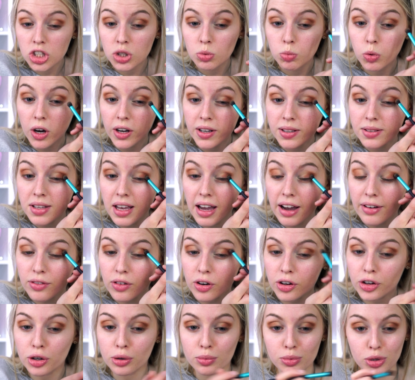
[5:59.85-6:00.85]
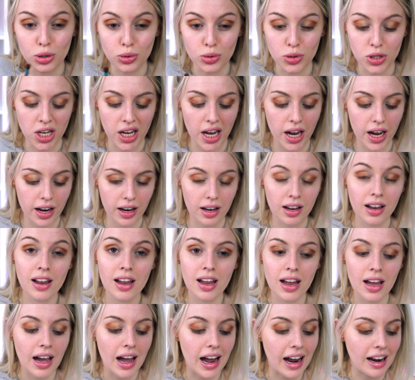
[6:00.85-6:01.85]
So what is everyone up to today?
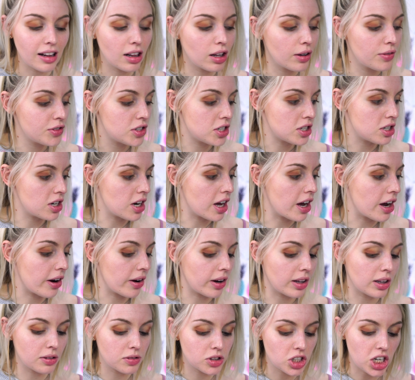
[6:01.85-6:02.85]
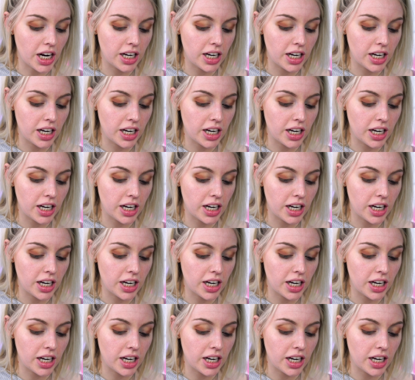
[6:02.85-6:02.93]
I love to know, I love